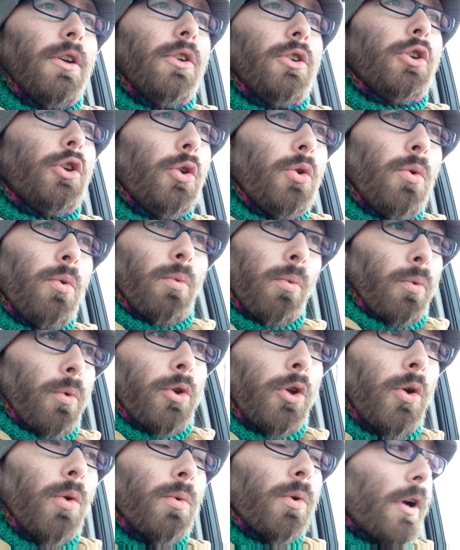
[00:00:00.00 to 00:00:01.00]
You
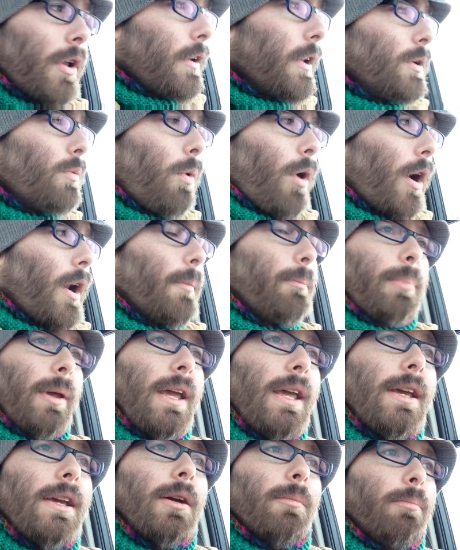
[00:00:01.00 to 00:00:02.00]
really want to
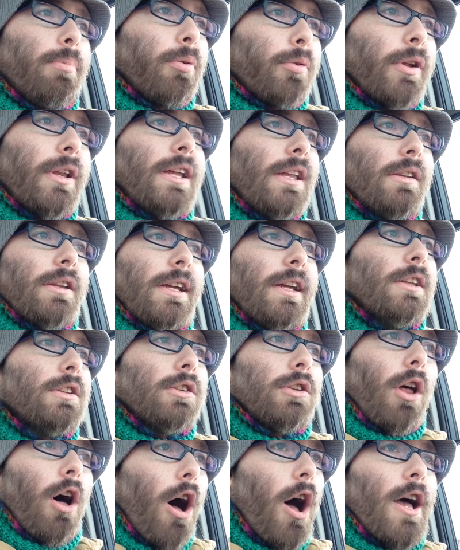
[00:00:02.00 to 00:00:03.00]
be completely
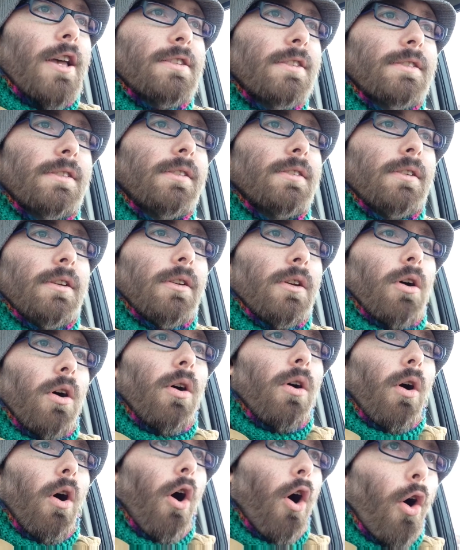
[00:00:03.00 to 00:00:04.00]
lost
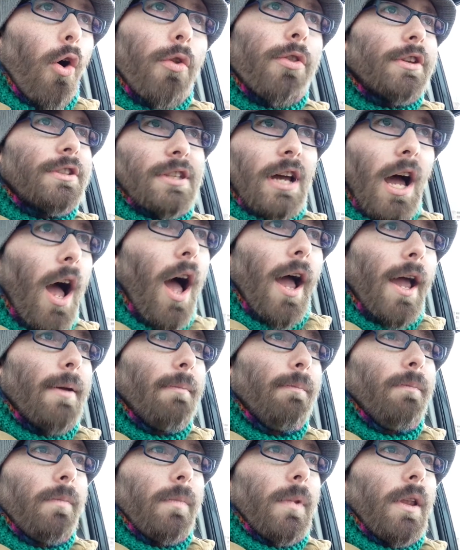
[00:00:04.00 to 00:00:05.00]
all the
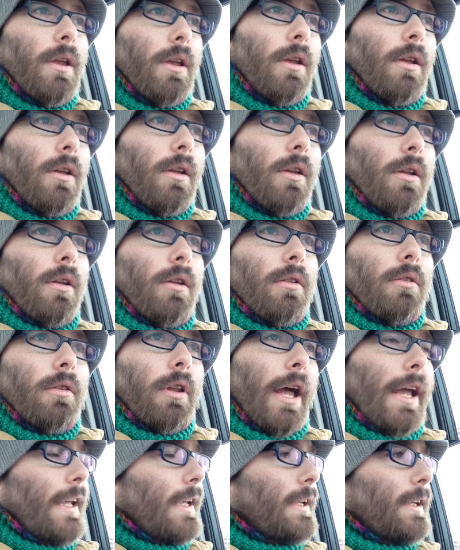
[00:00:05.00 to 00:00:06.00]
time?
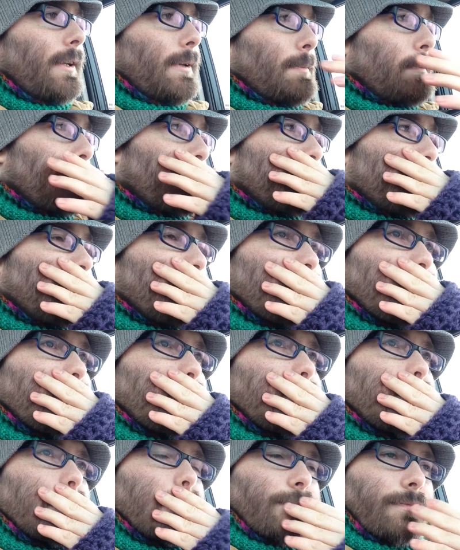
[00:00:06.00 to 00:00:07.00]
Like,
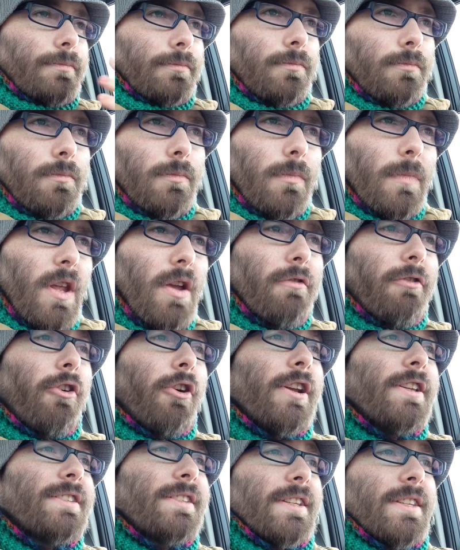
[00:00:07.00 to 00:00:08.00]
for
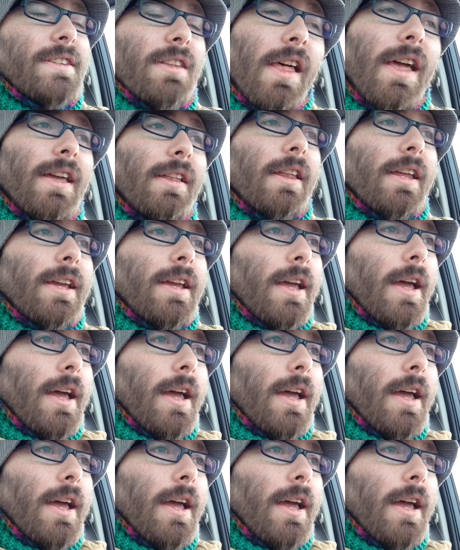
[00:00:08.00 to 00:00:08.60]
instance, lately,